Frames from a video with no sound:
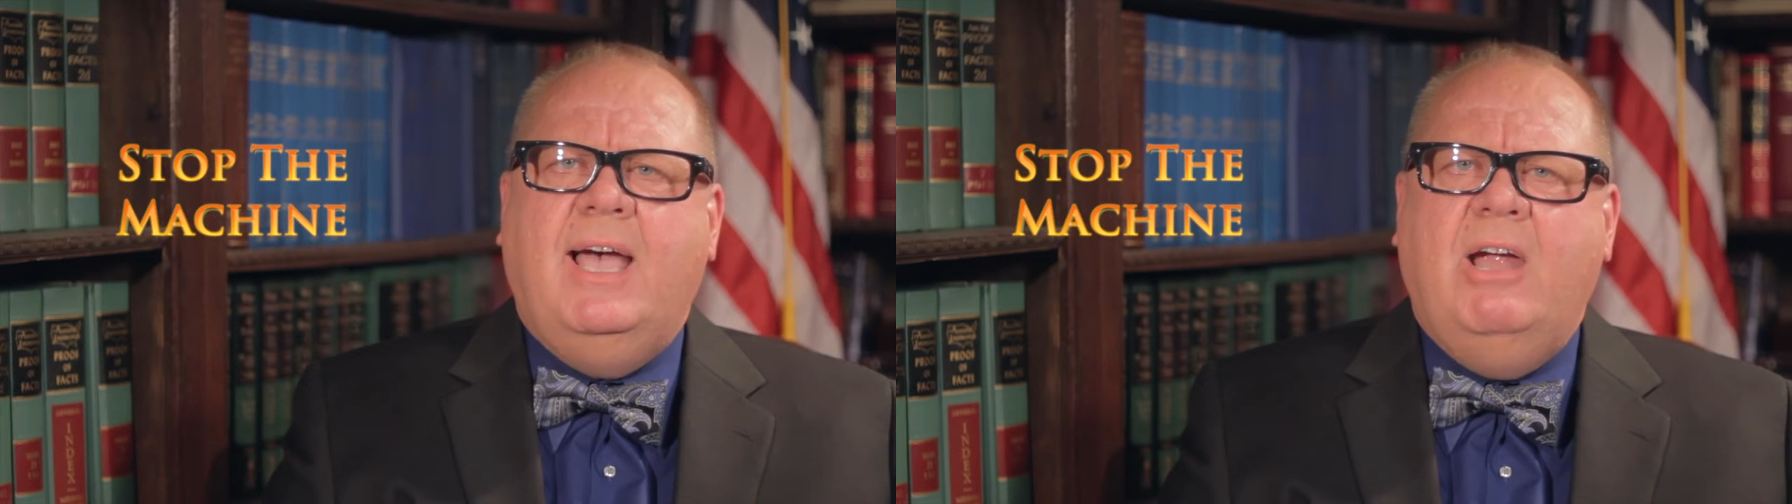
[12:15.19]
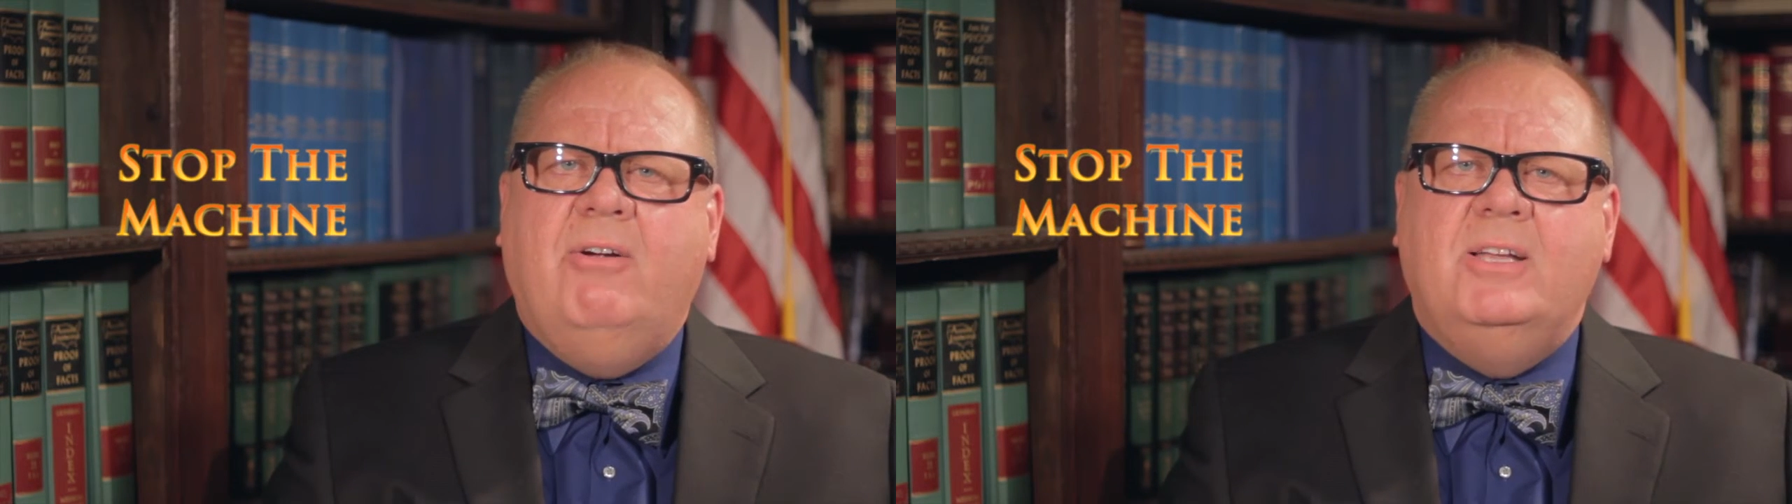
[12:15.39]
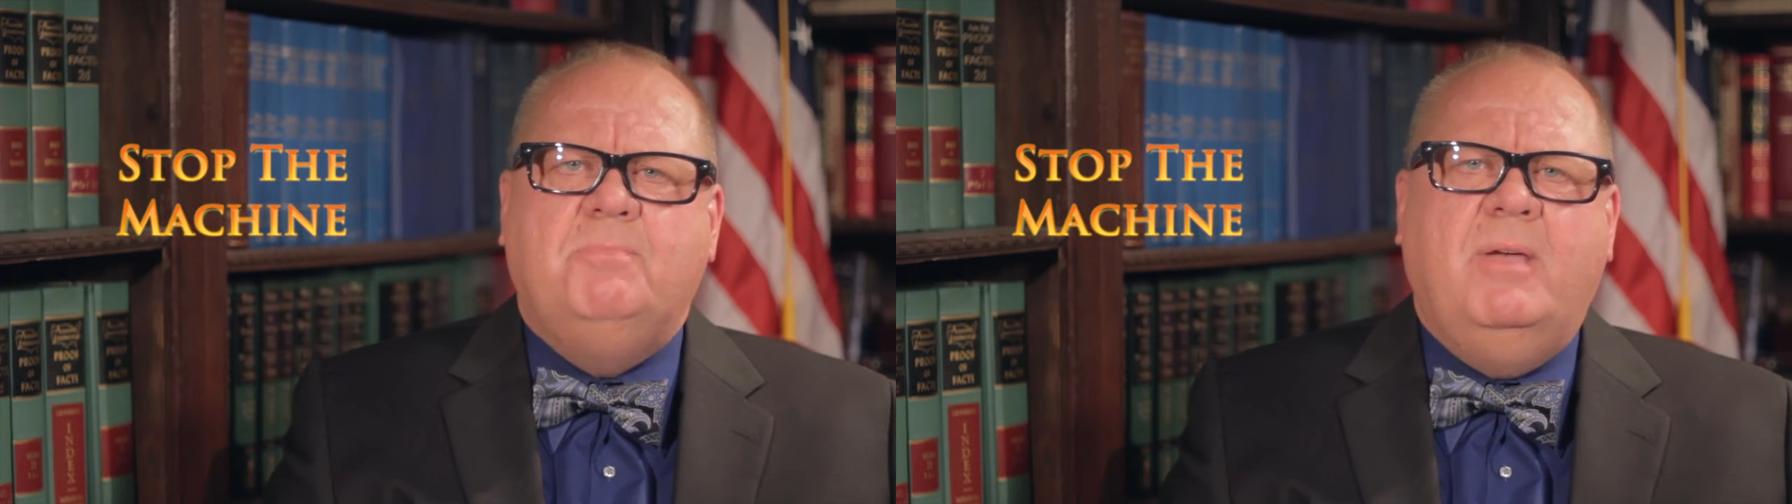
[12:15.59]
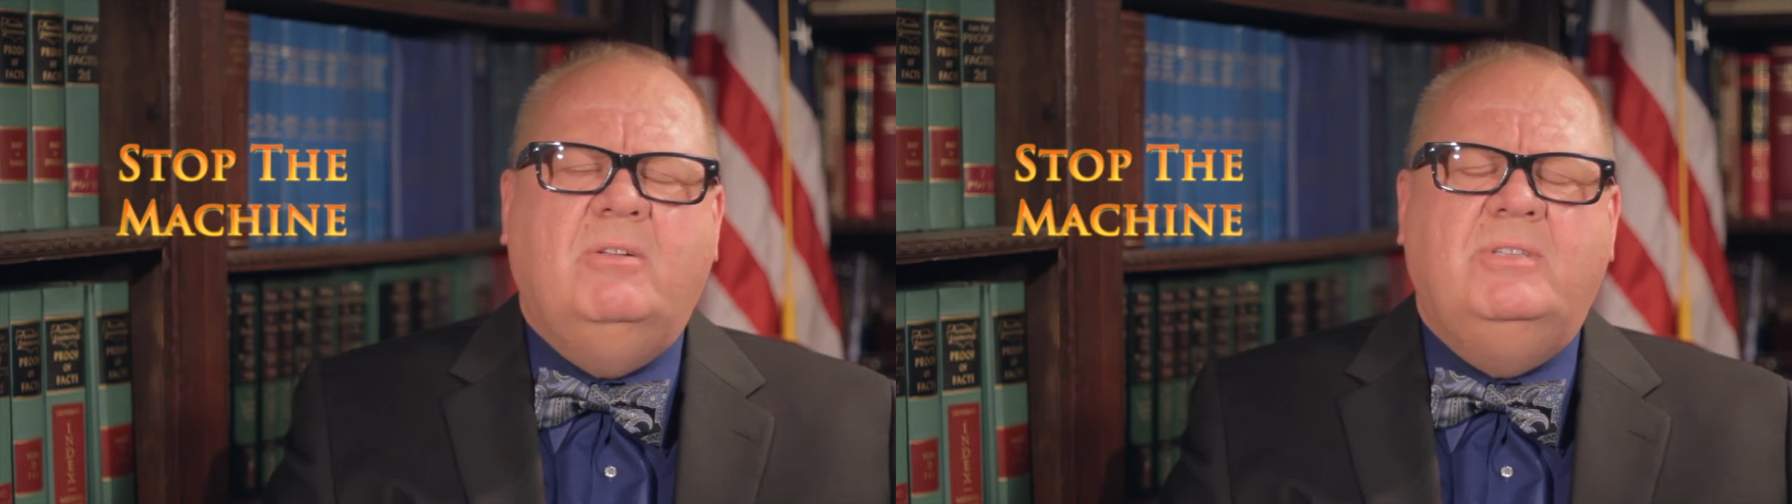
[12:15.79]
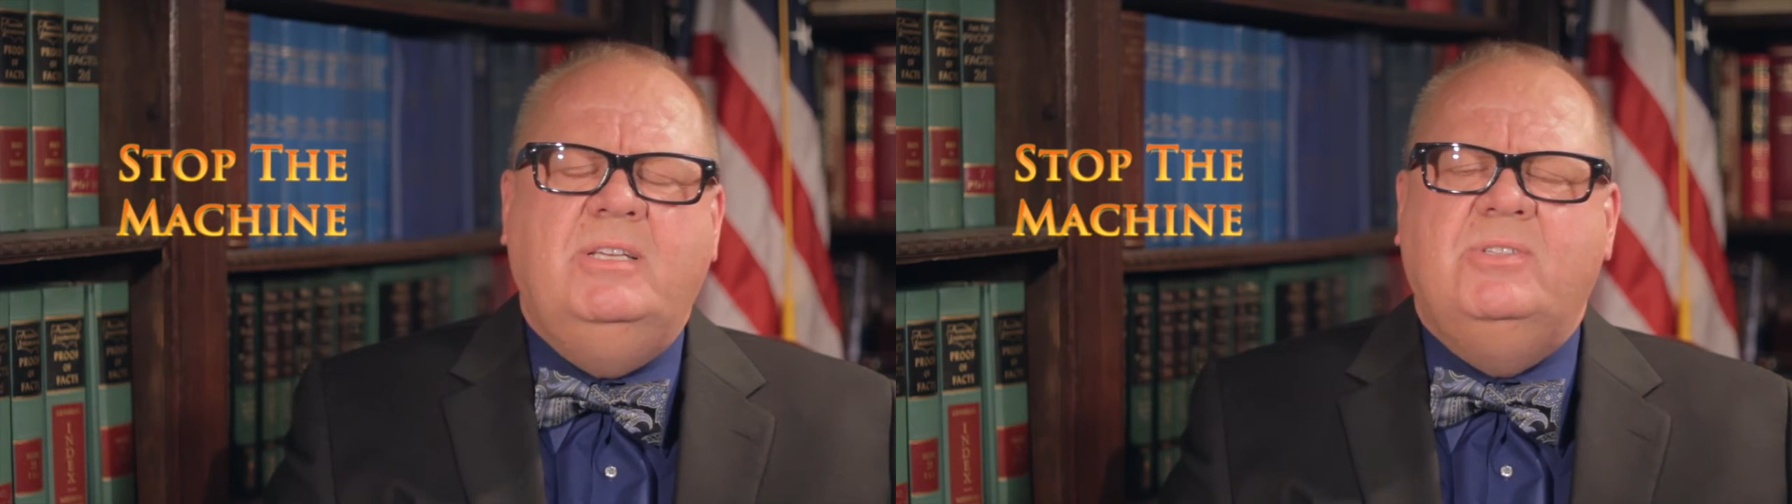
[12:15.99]
IRS
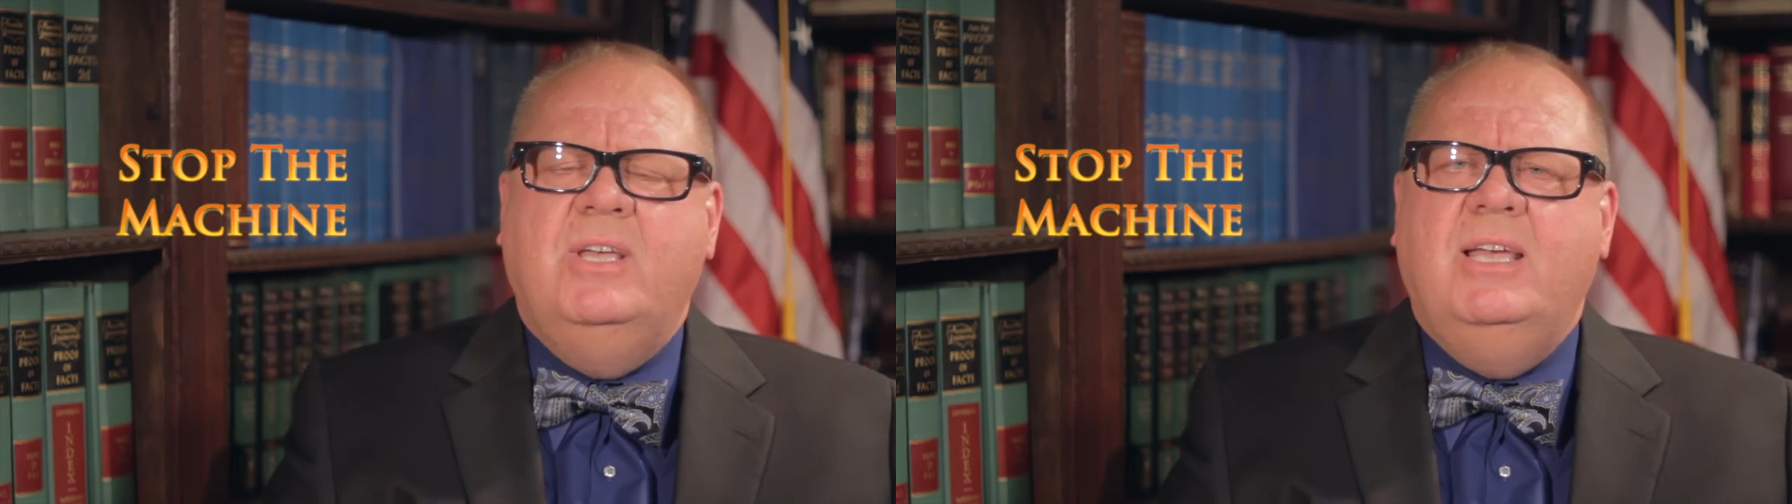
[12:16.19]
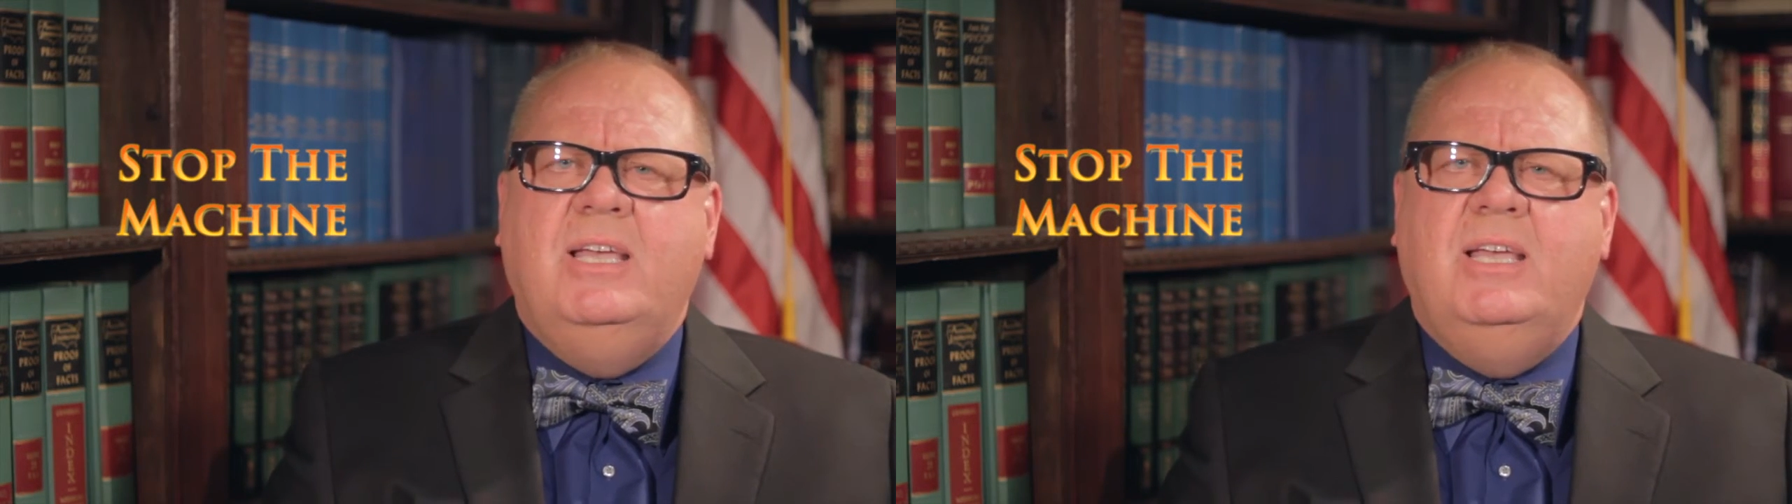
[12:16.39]
penalties